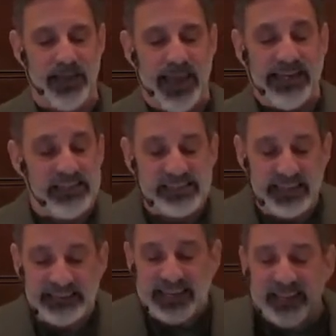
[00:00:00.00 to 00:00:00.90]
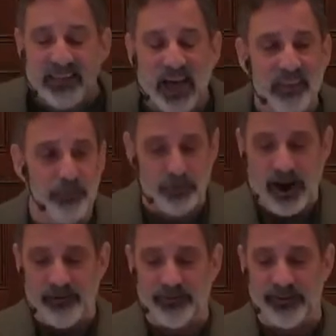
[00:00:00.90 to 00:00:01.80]
And he sent yet another
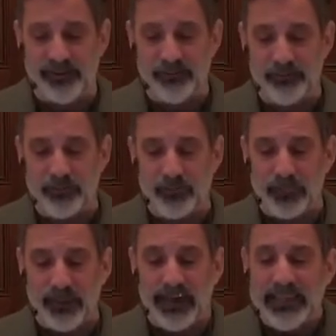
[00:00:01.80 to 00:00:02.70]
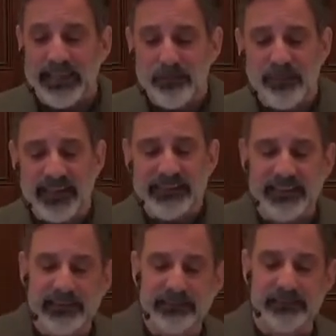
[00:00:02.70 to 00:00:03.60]
prophet, and him they
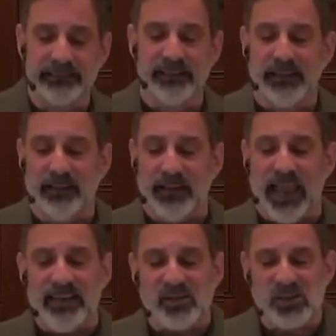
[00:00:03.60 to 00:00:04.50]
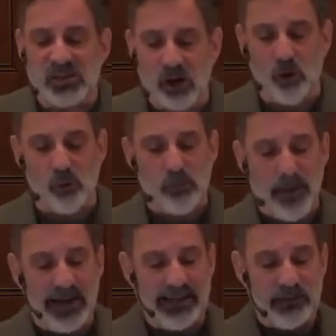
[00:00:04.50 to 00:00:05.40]
killed, and so
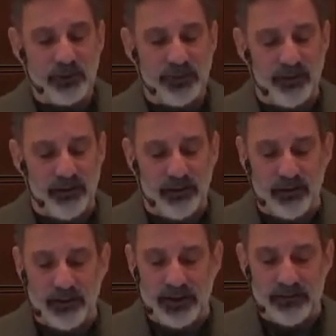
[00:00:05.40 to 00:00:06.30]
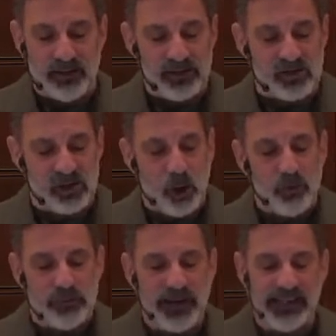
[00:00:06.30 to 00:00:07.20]
many with uh, and and so
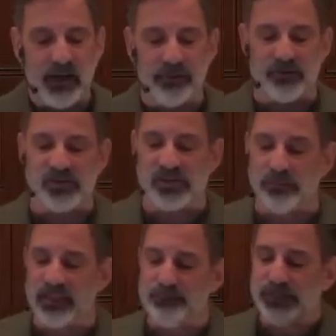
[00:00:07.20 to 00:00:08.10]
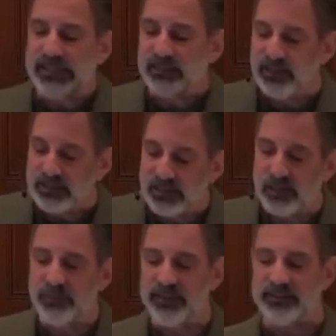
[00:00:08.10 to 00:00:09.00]
with many others. Some they beat,
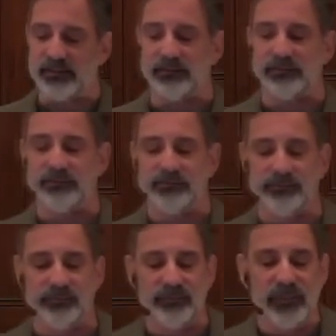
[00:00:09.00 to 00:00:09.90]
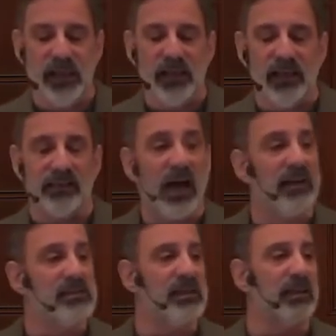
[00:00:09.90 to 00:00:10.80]
some they killed.
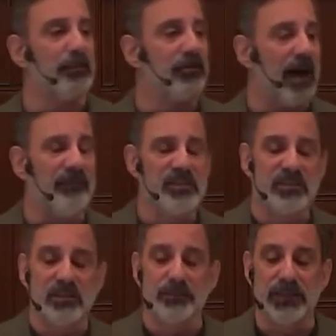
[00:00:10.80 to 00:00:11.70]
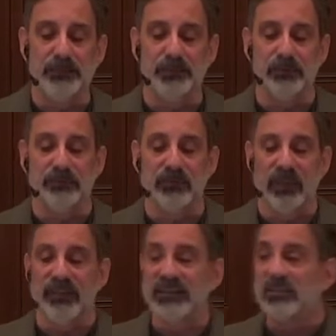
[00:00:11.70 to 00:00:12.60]
God sent the prophets to the people.
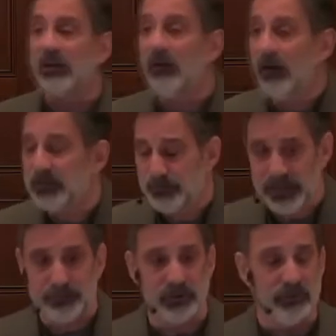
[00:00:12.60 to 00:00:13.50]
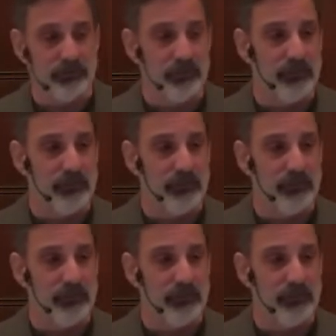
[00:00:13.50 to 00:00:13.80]
They taught people.